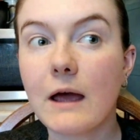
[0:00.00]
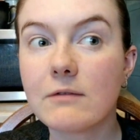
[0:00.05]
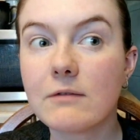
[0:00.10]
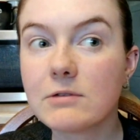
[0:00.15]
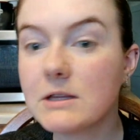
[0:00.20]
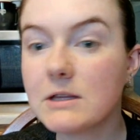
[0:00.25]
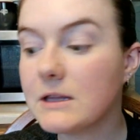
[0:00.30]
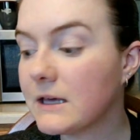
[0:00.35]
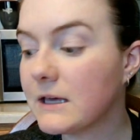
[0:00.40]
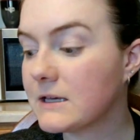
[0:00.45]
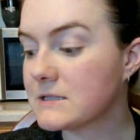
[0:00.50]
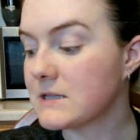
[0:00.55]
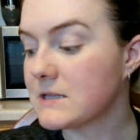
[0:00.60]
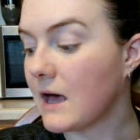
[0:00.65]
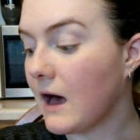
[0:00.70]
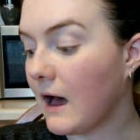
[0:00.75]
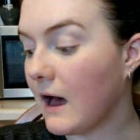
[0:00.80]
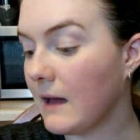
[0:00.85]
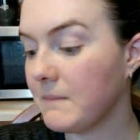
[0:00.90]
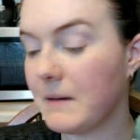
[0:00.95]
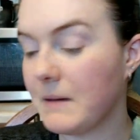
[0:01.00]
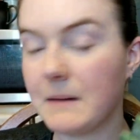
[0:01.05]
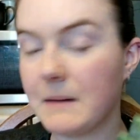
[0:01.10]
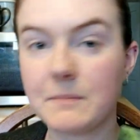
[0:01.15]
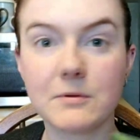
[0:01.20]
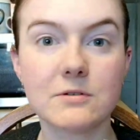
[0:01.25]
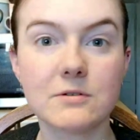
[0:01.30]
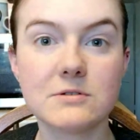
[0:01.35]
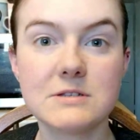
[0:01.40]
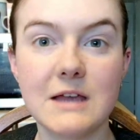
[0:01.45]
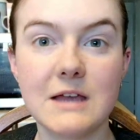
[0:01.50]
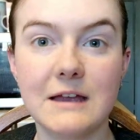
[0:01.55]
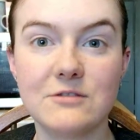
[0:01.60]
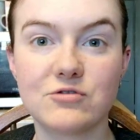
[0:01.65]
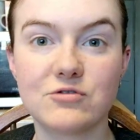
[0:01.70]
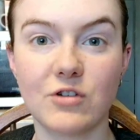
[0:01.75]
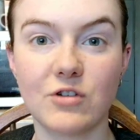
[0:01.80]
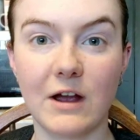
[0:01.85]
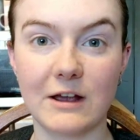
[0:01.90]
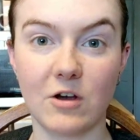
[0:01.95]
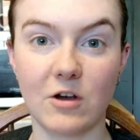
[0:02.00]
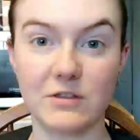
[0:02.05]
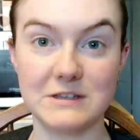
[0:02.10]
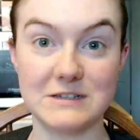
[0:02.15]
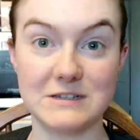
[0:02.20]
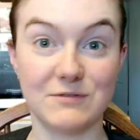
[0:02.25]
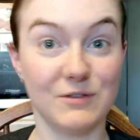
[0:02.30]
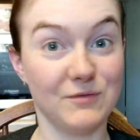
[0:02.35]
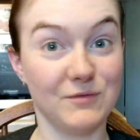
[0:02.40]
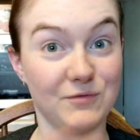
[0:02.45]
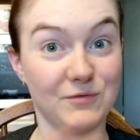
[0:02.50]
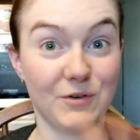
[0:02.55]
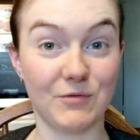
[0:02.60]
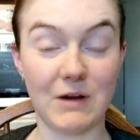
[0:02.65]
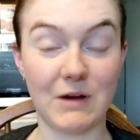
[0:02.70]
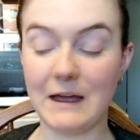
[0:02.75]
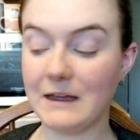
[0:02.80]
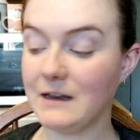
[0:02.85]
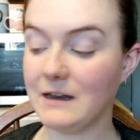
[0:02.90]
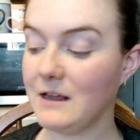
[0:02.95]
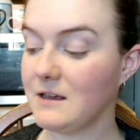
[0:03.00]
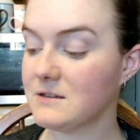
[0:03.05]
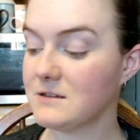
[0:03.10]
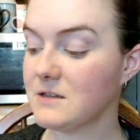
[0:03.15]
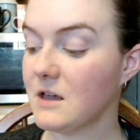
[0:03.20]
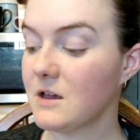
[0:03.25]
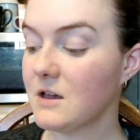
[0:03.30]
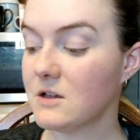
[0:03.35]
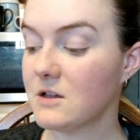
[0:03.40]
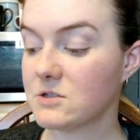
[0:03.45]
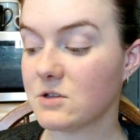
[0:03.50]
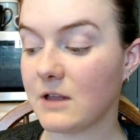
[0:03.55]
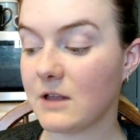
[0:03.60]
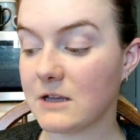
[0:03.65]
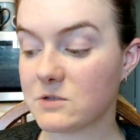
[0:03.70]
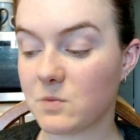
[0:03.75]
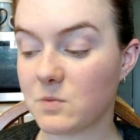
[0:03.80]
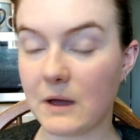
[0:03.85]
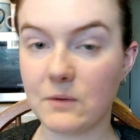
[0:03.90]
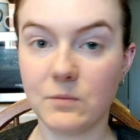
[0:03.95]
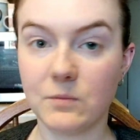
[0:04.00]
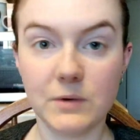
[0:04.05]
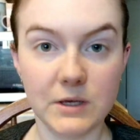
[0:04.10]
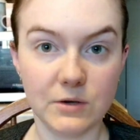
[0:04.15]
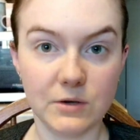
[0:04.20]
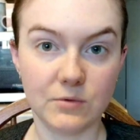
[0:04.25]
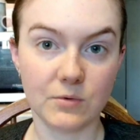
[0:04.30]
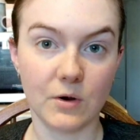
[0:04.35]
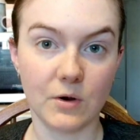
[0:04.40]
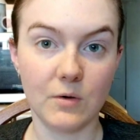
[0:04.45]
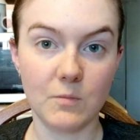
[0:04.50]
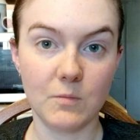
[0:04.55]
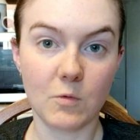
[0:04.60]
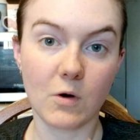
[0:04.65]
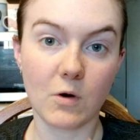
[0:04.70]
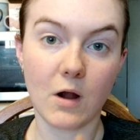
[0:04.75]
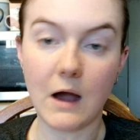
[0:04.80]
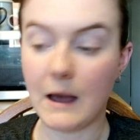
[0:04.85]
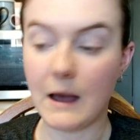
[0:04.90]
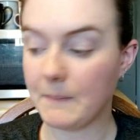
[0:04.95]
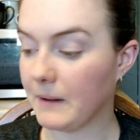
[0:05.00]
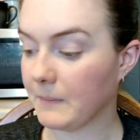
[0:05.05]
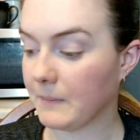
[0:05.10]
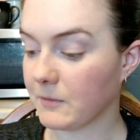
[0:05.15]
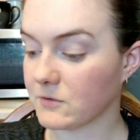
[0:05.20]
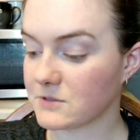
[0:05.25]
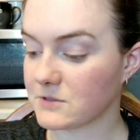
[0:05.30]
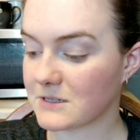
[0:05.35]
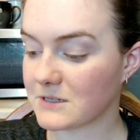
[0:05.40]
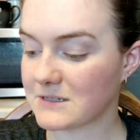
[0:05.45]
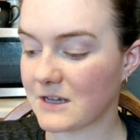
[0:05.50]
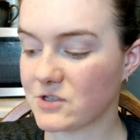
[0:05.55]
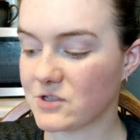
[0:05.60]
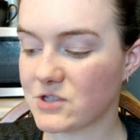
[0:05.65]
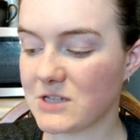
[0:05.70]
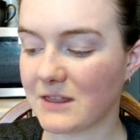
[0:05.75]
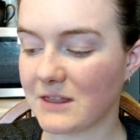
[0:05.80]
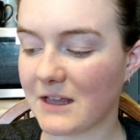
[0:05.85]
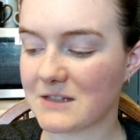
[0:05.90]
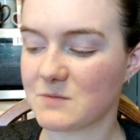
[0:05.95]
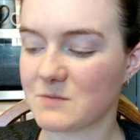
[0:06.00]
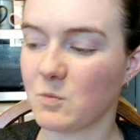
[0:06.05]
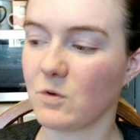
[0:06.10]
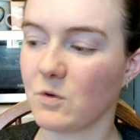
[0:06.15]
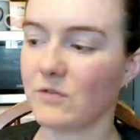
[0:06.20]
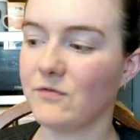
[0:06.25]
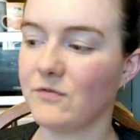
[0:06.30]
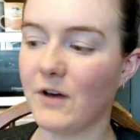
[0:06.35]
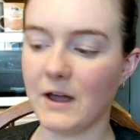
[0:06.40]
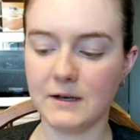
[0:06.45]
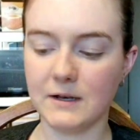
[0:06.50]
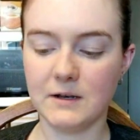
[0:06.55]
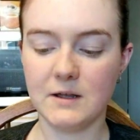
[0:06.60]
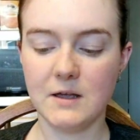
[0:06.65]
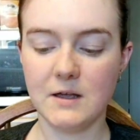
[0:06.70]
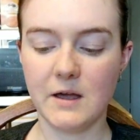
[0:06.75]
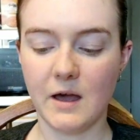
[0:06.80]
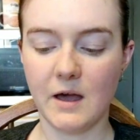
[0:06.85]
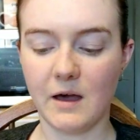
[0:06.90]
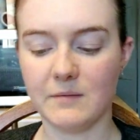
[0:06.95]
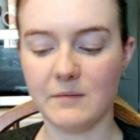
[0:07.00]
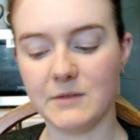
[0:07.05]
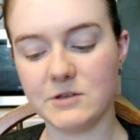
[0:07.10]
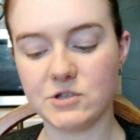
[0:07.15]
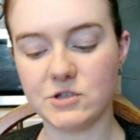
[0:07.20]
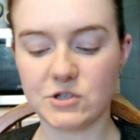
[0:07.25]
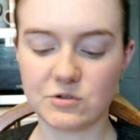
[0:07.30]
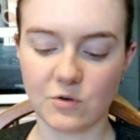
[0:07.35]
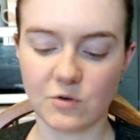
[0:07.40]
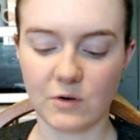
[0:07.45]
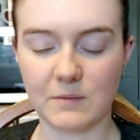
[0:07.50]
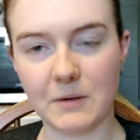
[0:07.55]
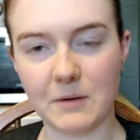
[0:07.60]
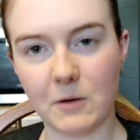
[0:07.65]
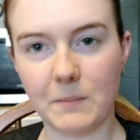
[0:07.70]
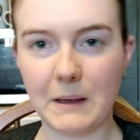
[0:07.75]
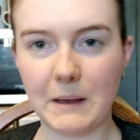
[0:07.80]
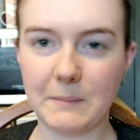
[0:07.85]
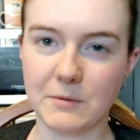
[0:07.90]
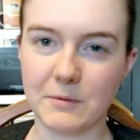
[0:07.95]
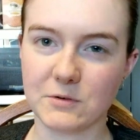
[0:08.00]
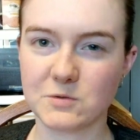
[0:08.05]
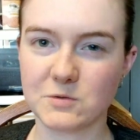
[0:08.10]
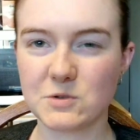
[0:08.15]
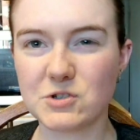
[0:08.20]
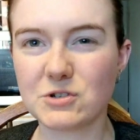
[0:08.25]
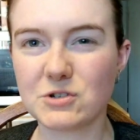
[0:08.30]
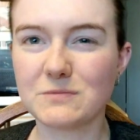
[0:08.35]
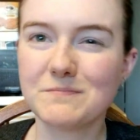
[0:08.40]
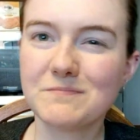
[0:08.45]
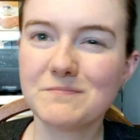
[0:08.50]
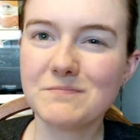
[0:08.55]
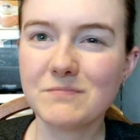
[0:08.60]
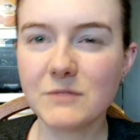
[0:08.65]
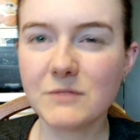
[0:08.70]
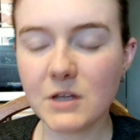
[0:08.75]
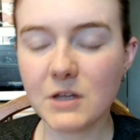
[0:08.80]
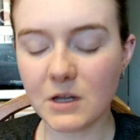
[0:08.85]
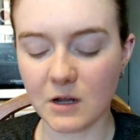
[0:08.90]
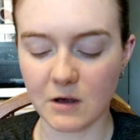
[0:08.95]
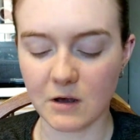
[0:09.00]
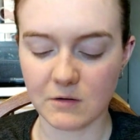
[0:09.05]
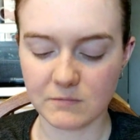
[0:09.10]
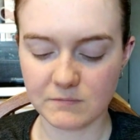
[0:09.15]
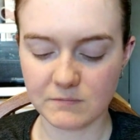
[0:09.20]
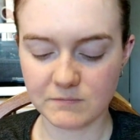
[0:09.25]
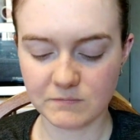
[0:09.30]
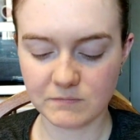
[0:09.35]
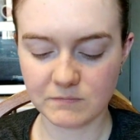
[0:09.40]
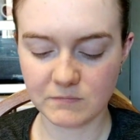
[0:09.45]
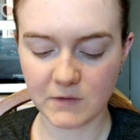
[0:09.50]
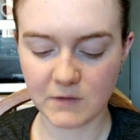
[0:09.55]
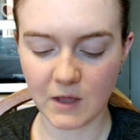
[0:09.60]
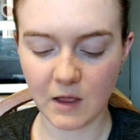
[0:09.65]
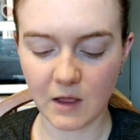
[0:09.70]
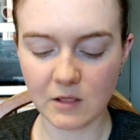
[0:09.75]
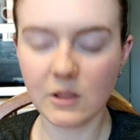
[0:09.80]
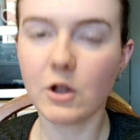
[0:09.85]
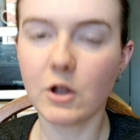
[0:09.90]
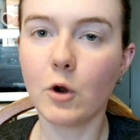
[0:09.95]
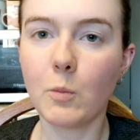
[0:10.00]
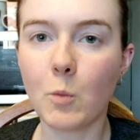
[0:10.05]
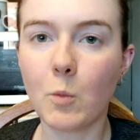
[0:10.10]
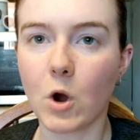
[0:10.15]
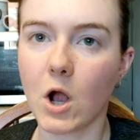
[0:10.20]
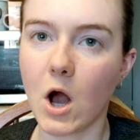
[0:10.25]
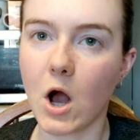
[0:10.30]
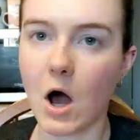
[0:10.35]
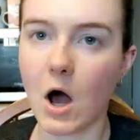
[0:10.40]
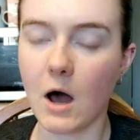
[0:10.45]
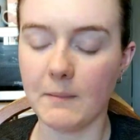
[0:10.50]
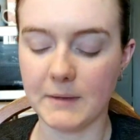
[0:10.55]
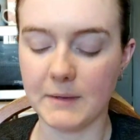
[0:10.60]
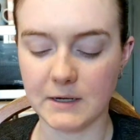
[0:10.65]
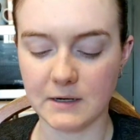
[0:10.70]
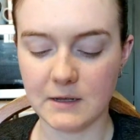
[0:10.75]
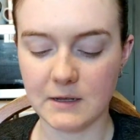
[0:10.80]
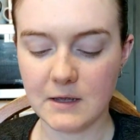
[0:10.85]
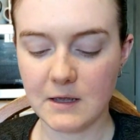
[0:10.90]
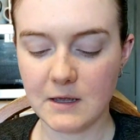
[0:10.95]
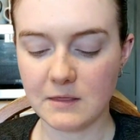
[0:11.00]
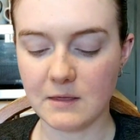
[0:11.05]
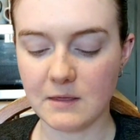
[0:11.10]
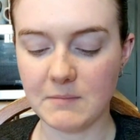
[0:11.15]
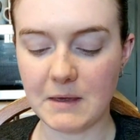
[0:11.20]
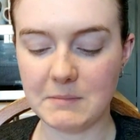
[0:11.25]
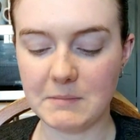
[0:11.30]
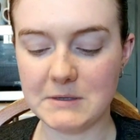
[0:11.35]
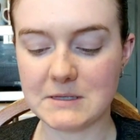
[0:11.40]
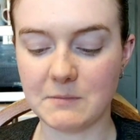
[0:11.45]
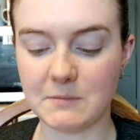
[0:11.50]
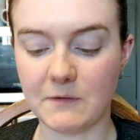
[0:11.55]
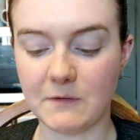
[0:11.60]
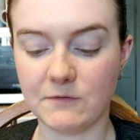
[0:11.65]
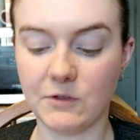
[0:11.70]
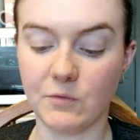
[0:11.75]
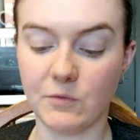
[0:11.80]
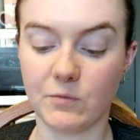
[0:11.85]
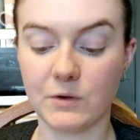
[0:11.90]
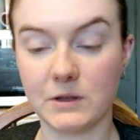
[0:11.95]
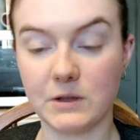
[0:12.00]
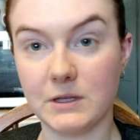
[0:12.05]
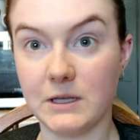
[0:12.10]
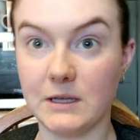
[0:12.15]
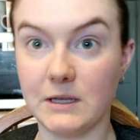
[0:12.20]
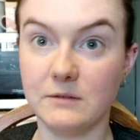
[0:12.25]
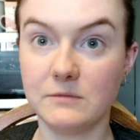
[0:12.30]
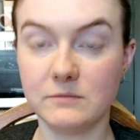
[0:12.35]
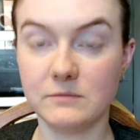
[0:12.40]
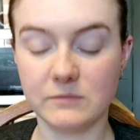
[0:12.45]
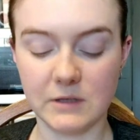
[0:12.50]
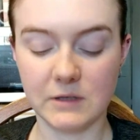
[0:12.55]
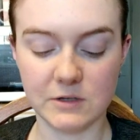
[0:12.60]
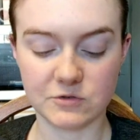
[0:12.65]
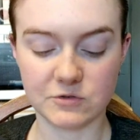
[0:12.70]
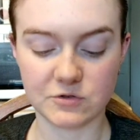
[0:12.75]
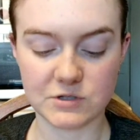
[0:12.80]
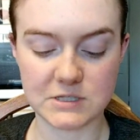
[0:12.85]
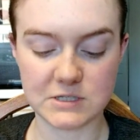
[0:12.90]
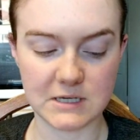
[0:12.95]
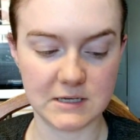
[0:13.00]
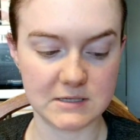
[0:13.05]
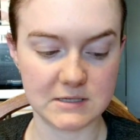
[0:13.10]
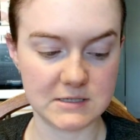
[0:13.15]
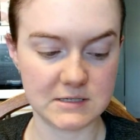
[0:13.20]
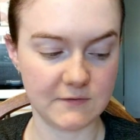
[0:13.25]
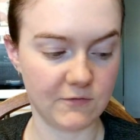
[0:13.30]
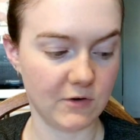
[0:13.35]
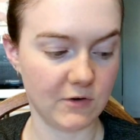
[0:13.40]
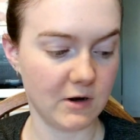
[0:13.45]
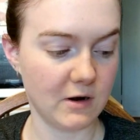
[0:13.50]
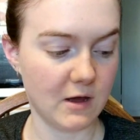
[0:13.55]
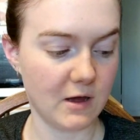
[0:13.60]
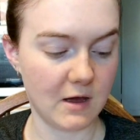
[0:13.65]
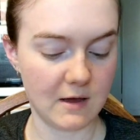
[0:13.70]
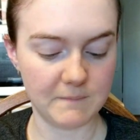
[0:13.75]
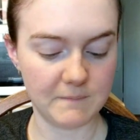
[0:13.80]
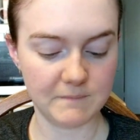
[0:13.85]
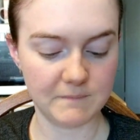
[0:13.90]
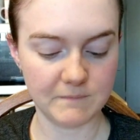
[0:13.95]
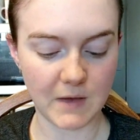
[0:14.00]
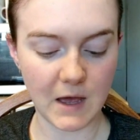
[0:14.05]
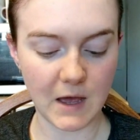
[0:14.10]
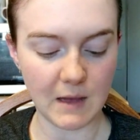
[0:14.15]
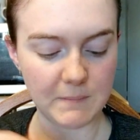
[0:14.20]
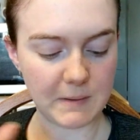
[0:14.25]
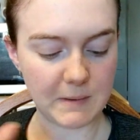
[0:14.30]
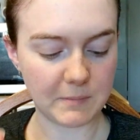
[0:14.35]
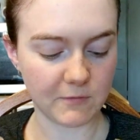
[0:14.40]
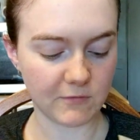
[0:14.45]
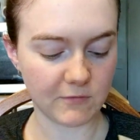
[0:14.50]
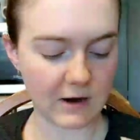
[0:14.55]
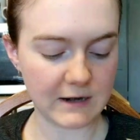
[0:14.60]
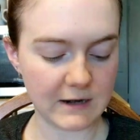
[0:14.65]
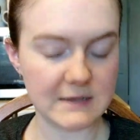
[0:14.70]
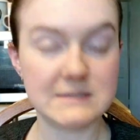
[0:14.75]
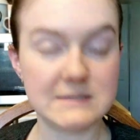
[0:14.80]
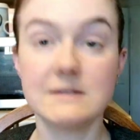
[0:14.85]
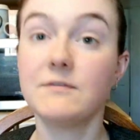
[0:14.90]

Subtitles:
I really like is the hot peppers and trying all the different varieties. So that's why we grow more hot peppers, because I just think that's more fun than just growing bell peppers, which are, you know, a little more common than maybe some of the really interesting different hot pepper varieties.